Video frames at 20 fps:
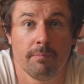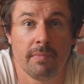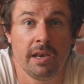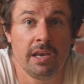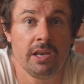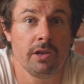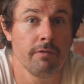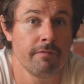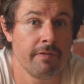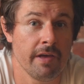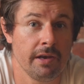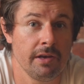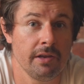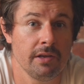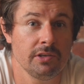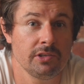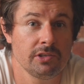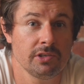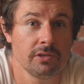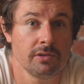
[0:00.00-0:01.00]
Many who
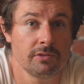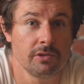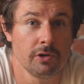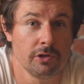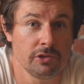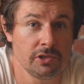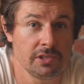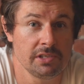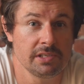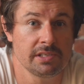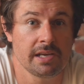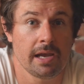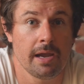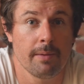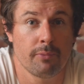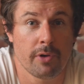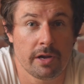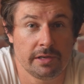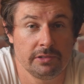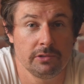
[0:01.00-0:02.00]
vanish do not just
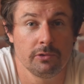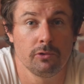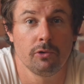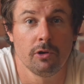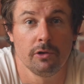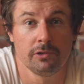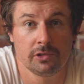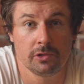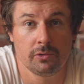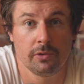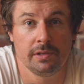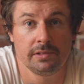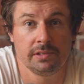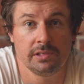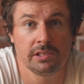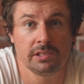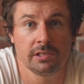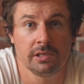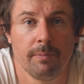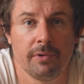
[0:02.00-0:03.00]
escape practical
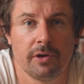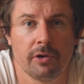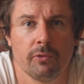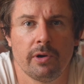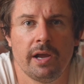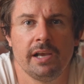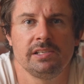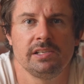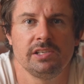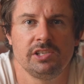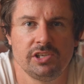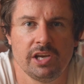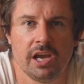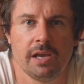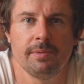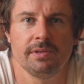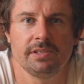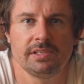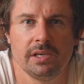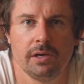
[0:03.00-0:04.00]
consequences, but erase the
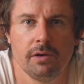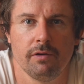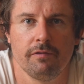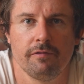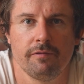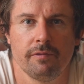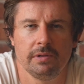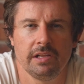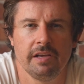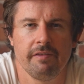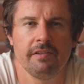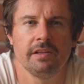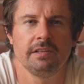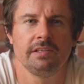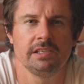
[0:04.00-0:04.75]
shame itself, believing that